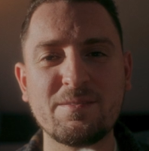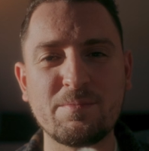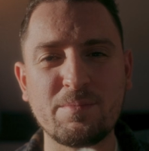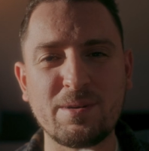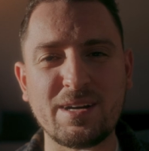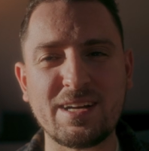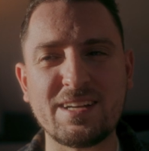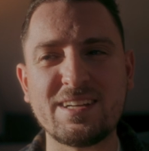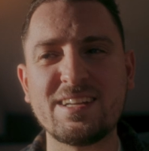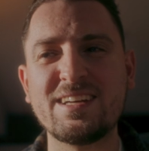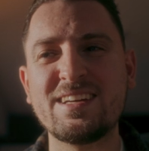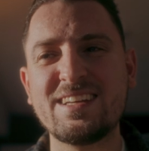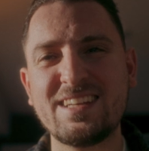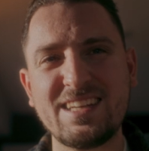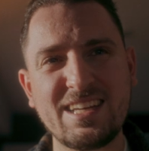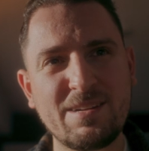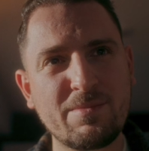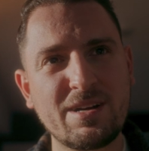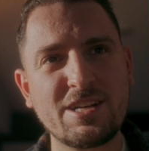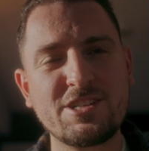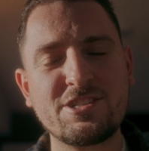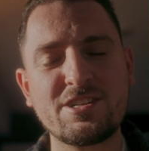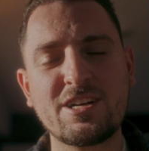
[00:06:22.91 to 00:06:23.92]
but in
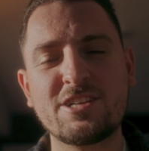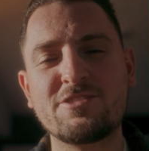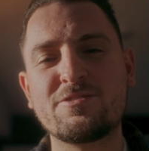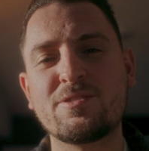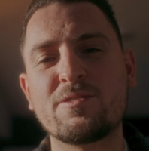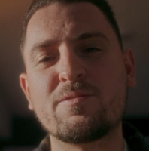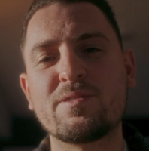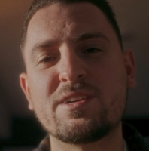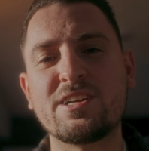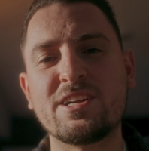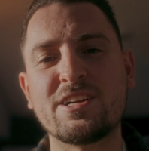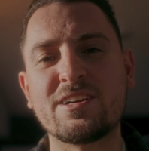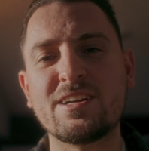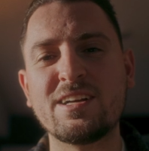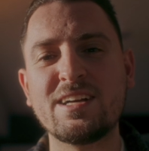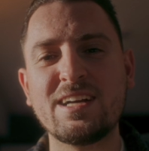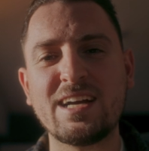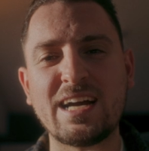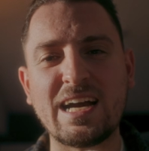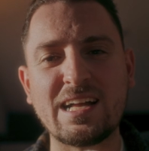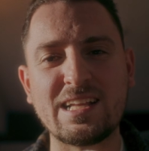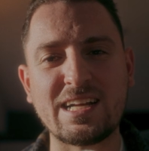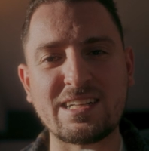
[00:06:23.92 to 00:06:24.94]
my shots over here,
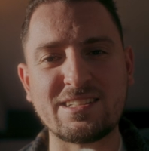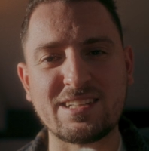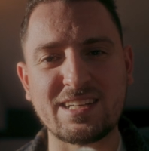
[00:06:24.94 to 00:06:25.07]
I like